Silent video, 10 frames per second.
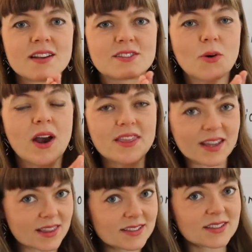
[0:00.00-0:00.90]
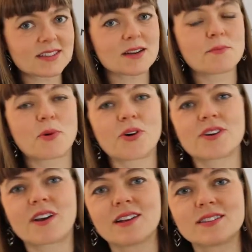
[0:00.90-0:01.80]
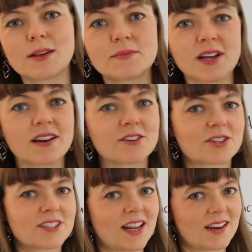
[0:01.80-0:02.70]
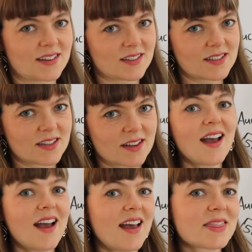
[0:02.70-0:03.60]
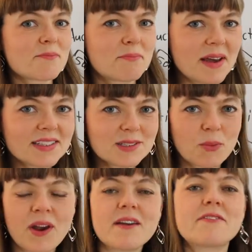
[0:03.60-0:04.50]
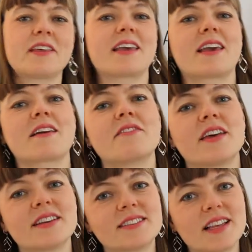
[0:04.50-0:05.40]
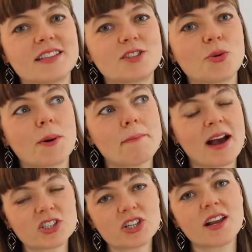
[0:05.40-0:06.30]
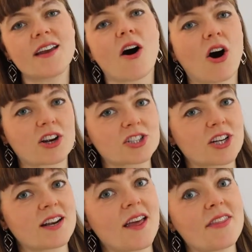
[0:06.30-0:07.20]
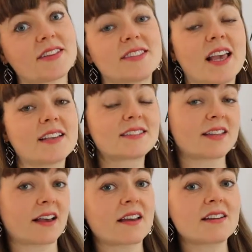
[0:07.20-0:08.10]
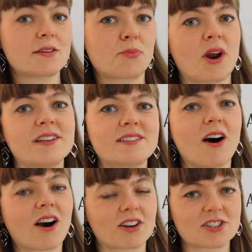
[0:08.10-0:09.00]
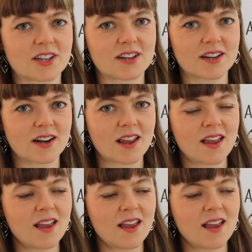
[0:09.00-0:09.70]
So I think this is an important concept to understand. And the best way of thinking of this is to imagine an auction that's a second price auction.